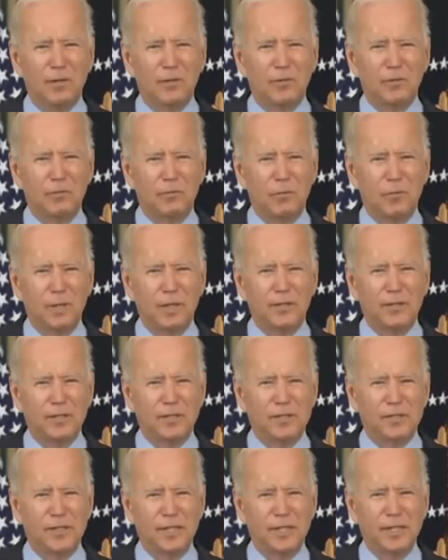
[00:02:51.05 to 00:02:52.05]
to avoid
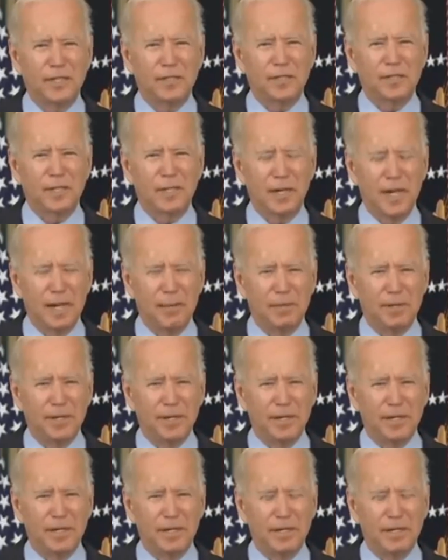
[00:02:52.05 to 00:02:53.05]
this needless
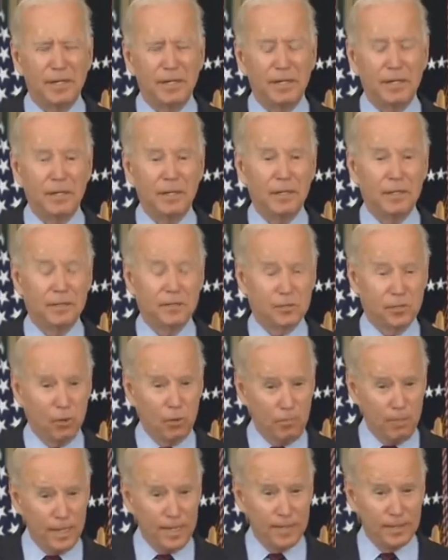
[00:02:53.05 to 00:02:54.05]
calamity.
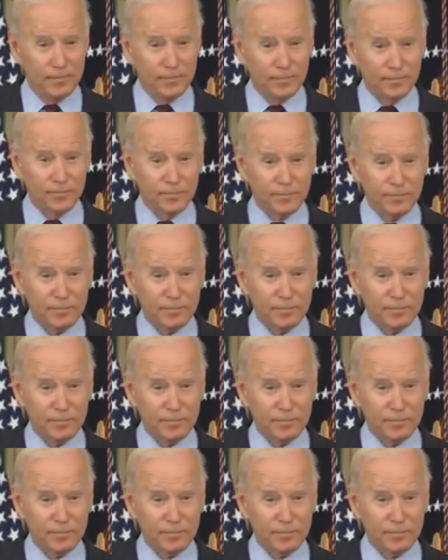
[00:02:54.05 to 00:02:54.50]
So be it.